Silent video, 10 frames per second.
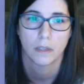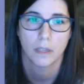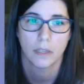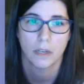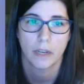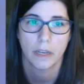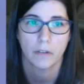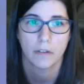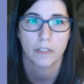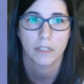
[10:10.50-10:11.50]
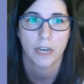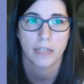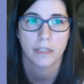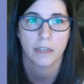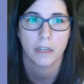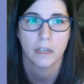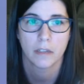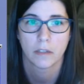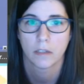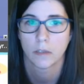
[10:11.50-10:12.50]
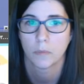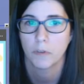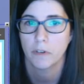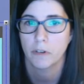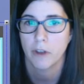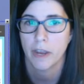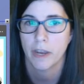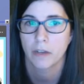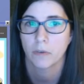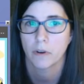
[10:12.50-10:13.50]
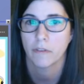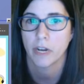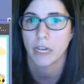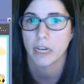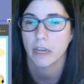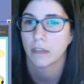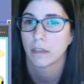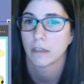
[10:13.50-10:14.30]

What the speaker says: And then I can resize it, move it around wherever I need it.